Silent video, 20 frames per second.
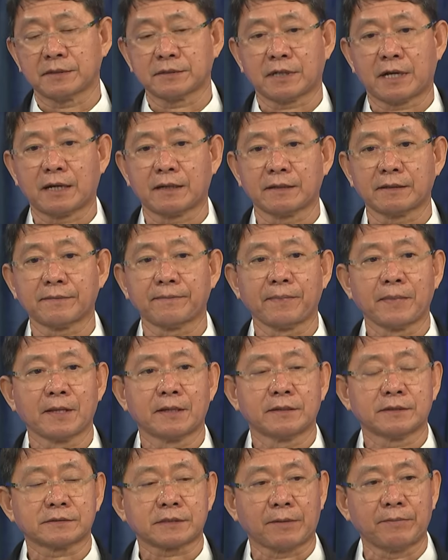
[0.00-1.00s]
Ang
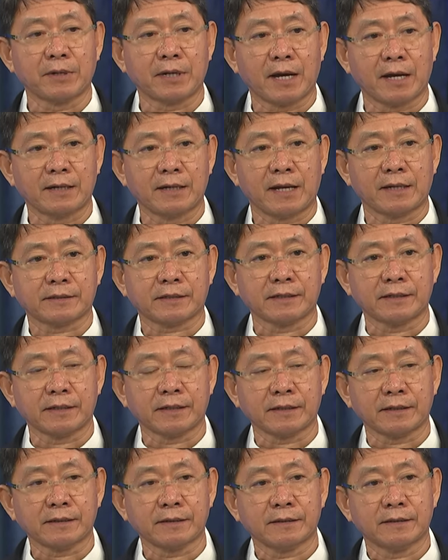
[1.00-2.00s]
sabi nga
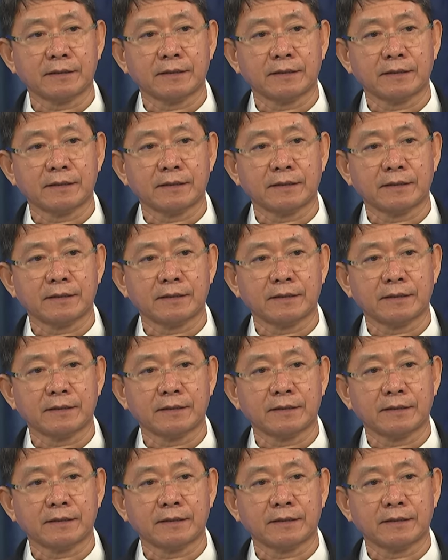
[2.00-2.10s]
natin,